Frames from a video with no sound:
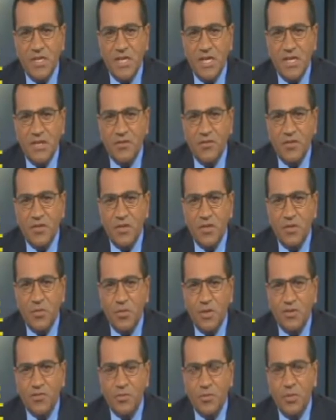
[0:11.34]
weekend for the
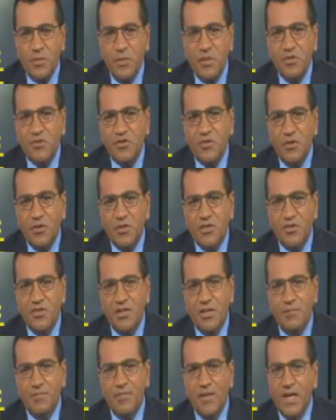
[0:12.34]
U.S. women's soccer
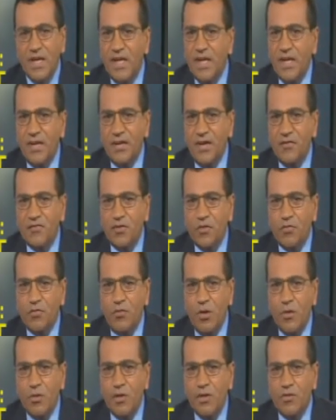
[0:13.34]
team. And after
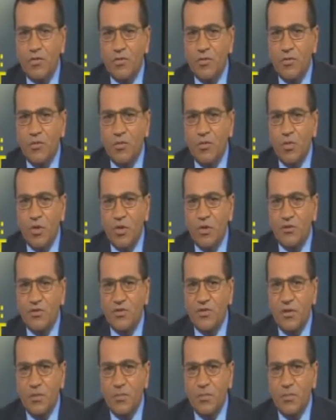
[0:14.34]
rolling through the world's